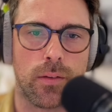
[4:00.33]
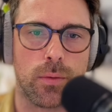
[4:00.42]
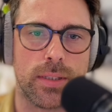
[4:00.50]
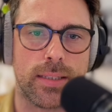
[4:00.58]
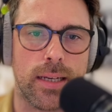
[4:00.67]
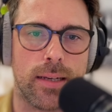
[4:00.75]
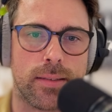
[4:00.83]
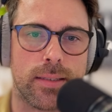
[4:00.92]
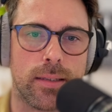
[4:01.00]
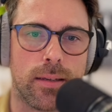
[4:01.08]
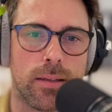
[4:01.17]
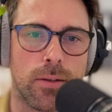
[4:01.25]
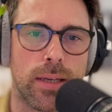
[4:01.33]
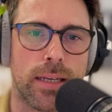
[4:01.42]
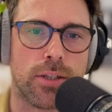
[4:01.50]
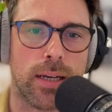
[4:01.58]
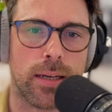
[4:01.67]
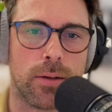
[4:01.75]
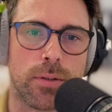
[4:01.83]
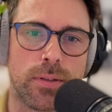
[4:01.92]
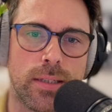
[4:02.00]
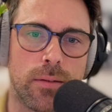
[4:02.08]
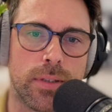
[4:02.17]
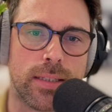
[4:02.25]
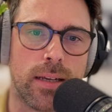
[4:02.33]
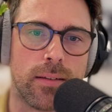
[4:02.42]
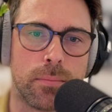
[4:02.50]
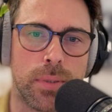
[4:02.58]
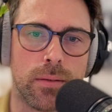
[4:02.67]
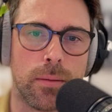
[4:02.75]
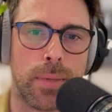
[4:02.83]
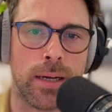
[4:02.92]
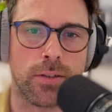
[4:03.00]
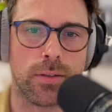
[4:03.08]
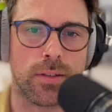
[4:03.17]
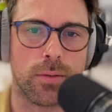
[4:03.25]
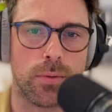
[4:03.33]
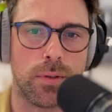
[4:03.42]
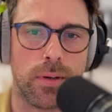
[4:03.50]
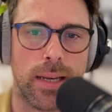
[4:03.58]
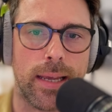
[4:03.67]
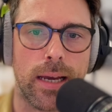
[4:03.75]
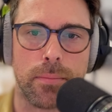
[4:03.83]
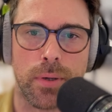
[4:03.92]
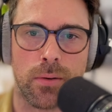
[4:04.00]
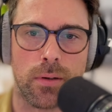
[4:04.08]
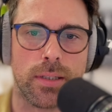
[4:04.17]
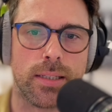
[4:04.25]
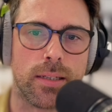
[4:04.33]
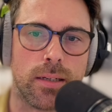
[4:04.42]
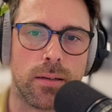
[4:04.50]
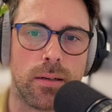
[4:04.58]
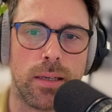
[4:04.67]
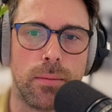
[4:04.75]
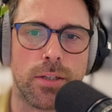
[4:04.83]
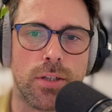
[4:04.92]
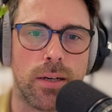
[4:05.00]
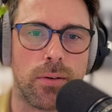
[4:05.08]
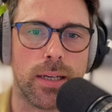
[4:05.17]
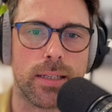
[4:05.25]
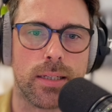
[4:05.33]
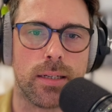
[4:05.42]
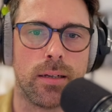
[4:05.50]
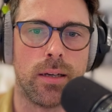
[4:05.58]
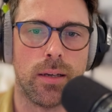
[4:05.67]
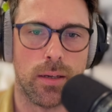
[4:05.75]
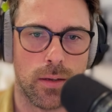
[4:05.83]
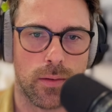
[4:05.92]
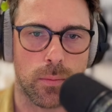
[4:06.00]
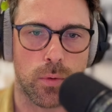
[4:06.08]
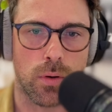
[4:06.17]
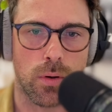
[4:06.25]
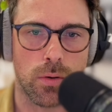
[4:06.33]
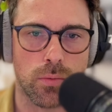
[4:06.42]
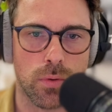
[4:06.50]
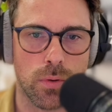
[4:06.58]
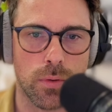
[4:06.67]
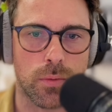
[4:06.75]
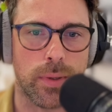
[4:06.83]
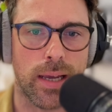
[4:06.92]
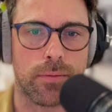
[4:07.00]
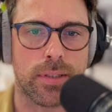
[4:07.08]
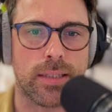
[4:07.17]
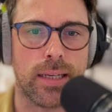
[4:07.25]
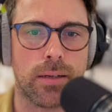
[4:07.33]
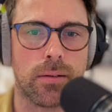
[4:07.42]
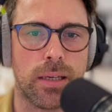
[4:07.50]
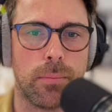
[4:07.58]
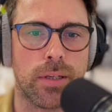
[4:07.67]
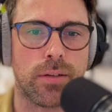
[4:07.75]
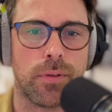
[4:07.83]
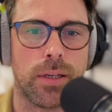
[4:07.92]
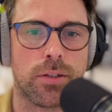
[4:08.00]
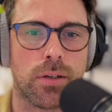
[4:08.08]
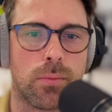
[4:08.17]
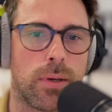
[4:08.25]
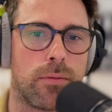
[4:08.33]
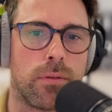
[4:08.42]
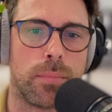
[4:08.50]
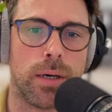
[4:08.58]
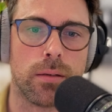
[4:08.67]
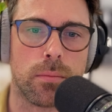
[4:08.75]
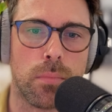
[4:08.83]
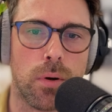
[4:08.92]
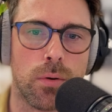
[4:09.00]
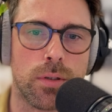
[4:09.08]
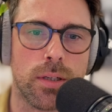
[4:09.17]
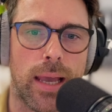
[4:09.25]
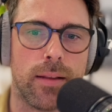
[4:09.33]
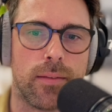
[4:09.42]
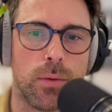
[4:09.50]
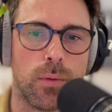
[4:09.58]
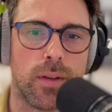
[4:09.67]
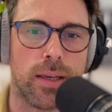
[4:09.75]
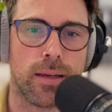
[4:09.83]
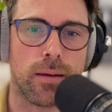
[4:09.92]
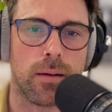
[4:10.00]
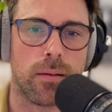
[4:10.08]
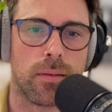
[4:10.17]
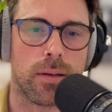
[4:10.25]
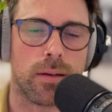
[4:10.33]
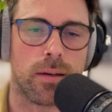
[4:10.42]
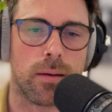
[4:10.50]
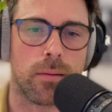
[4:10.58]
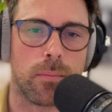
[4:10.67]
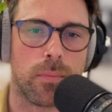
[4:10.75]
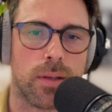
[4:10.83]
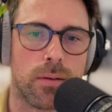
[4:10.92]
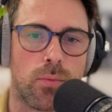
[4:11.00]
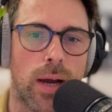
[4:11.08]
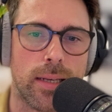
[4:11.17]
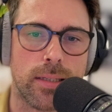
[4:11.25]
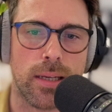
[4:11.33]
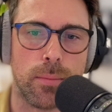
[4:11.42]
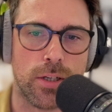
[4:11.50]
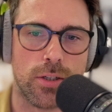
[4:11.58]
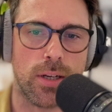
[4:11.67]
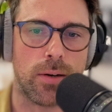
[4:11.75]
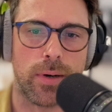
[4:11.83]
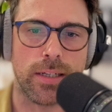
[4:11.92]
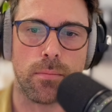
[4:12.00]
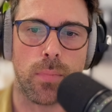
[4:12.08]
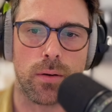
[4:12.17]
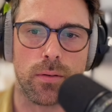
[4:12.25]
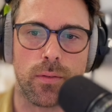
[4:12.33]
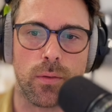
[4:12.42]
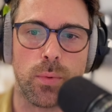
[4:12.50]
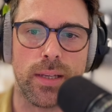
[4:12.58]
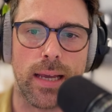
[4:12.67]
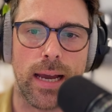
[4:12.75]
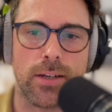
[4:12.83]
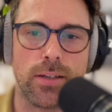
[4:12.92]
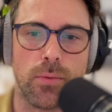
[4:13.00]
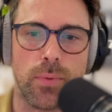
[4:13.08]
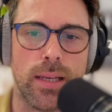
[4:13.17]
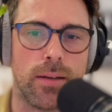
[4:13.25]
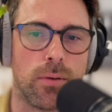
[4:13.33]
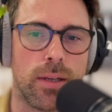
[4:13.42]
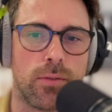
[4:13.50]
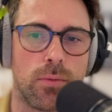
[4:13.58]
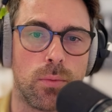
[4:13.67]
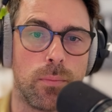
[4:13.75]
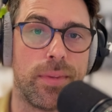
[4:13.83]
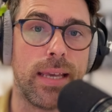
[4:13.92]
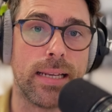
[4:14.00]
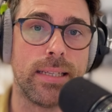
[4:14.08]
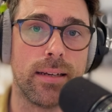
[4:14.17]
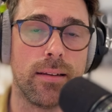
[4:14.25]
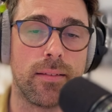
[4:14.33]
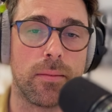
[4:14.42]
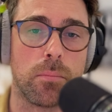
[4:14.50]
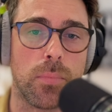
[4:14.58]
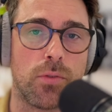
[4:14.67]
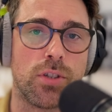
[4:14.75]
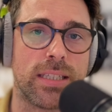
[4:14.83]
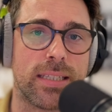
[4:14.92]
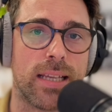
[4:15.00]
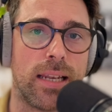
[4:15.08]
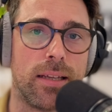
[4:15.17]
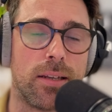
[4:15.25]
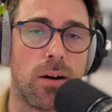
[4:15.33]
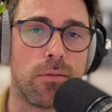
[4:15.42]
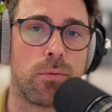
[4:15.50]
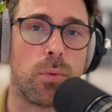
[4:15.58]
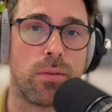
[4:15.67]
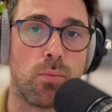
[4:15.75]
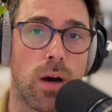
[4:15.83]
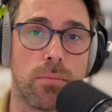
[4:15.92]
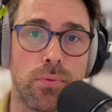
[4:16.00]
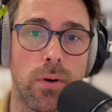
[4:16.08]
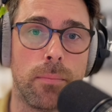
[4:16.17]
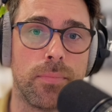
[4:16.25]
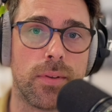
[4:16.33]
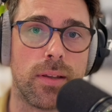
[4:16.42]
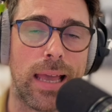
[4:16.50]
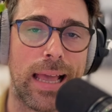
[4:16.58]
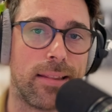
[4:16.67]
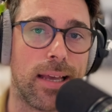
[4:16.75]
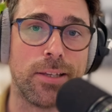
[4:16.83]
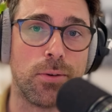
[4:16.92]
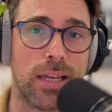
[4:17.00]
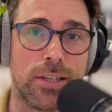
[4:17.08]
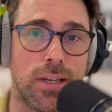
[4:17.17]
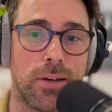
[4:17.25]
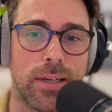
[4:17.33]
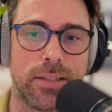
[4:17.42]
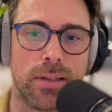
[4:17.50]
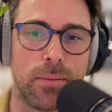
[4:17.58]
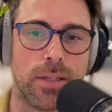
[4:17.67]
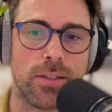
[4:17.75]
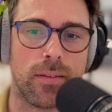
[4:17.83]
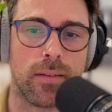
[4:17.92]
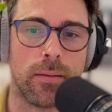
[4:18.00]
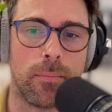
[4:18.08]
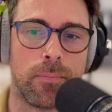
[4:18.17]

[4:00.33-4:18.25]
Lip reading: So it says, you can check it out yourself. It says build a Packshot studio, an AI-powered image generator, some core rules. We have a single image feature, we have a bulk mode, and it's using the right image generation model. So we actually really don't need to do. The idea is you just send it off with one prompt, and then you can generate your images.